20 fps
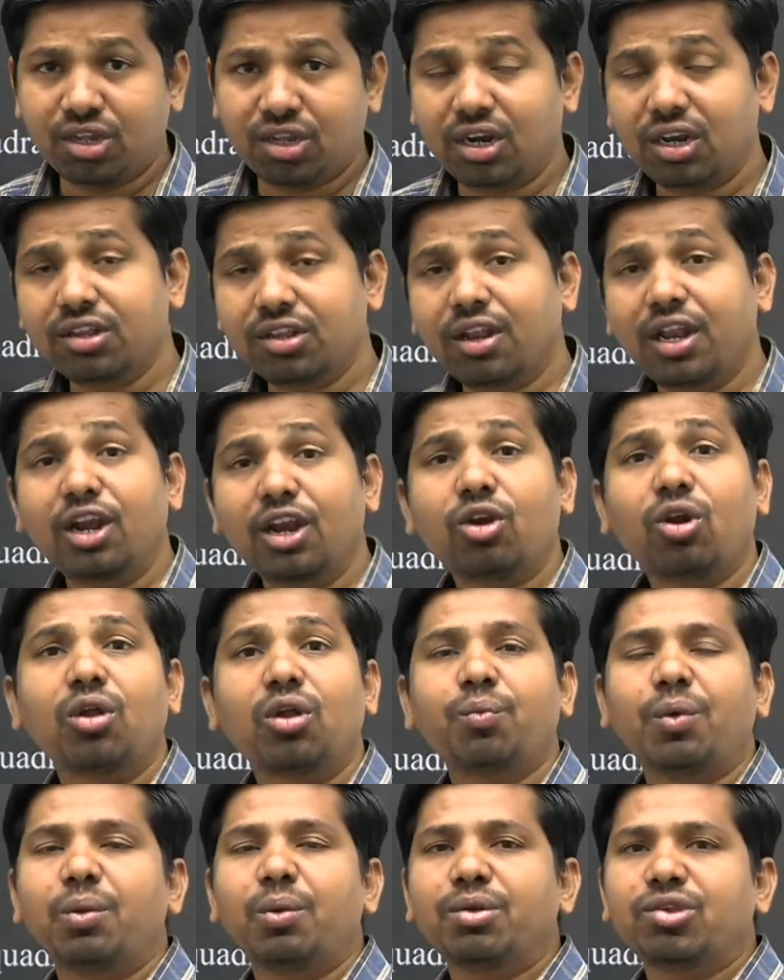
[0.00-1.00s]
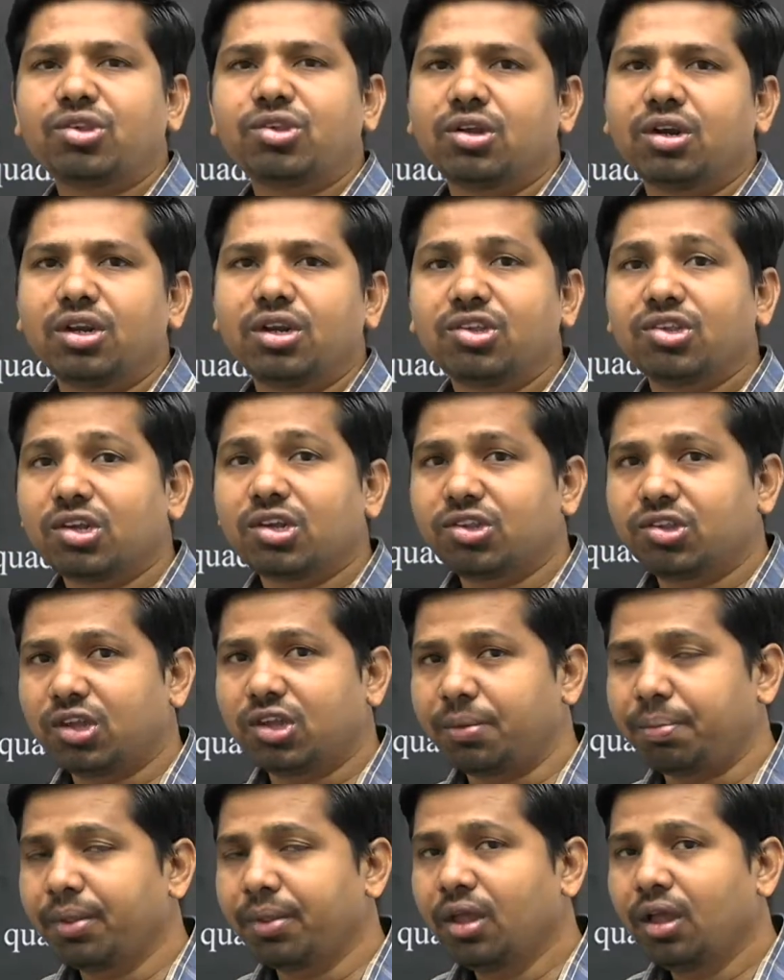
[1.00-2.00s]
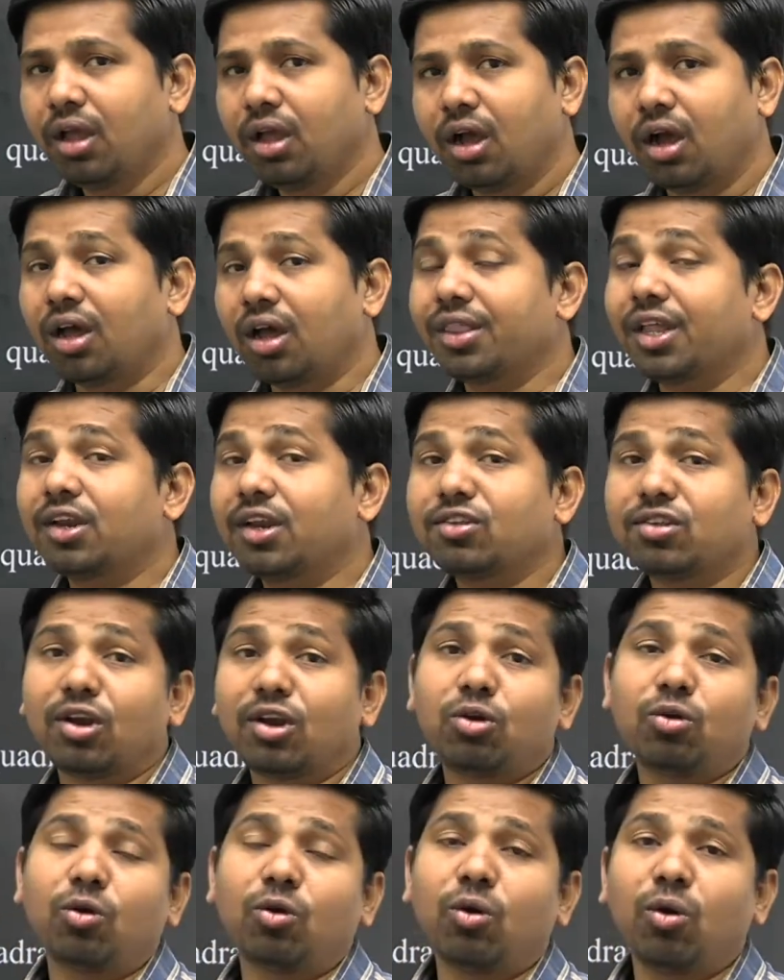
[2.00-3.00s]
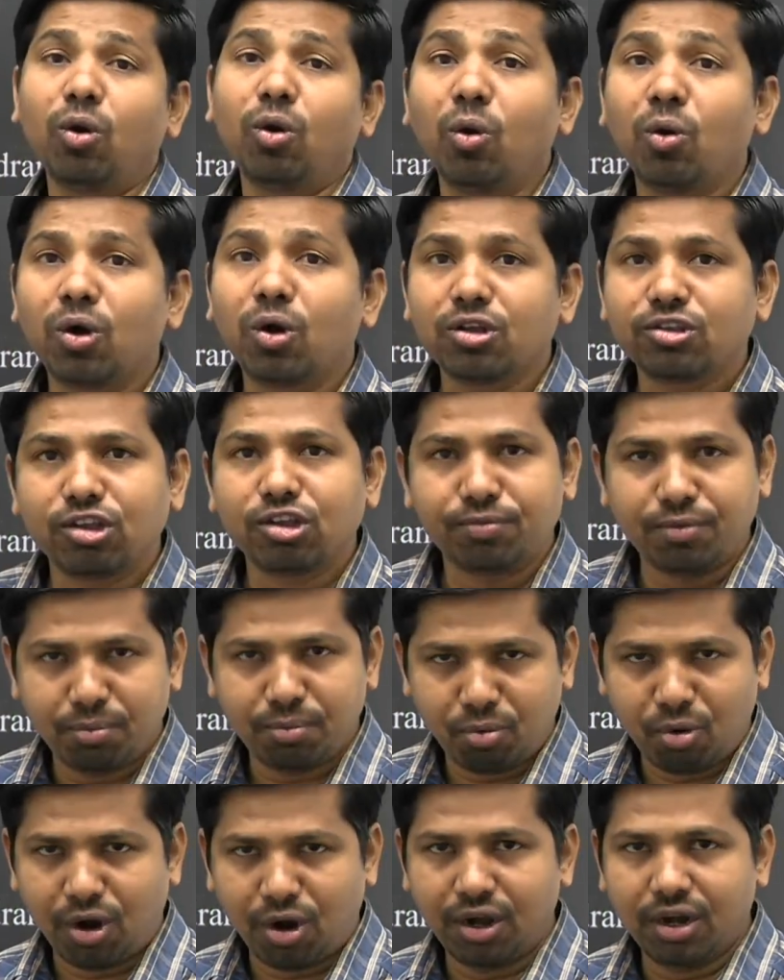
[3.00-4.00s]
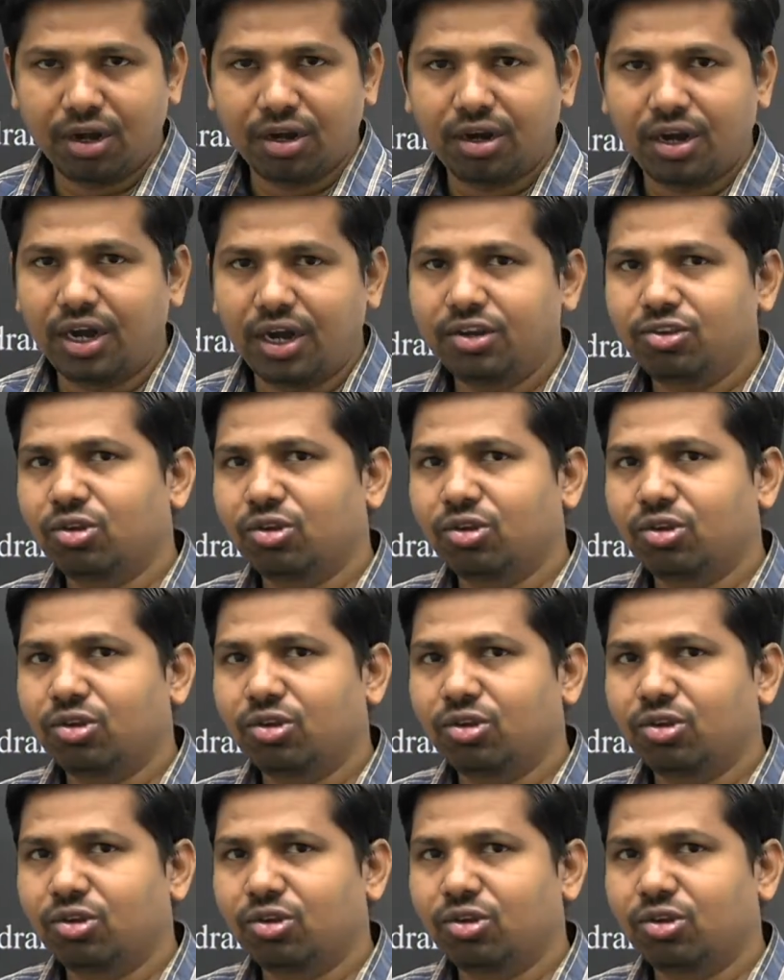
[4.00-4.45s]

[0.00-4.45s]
That is later on we'll be discussing, that is I told locus of a point, right?